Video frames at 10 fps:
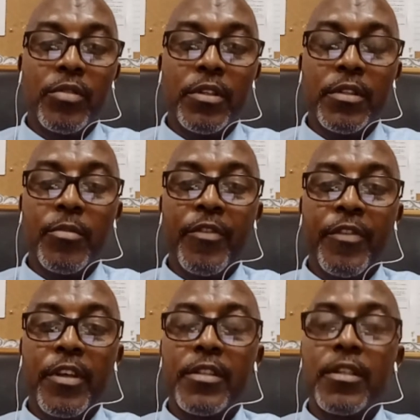So these are some
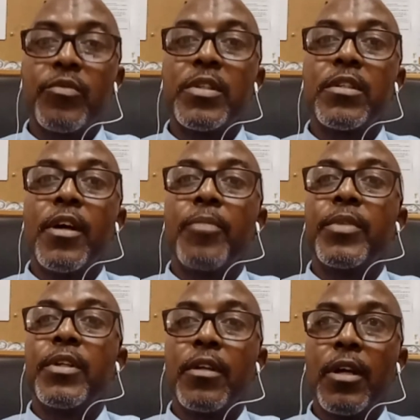of the things that we see
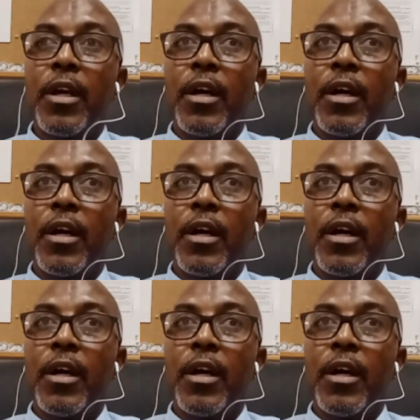happening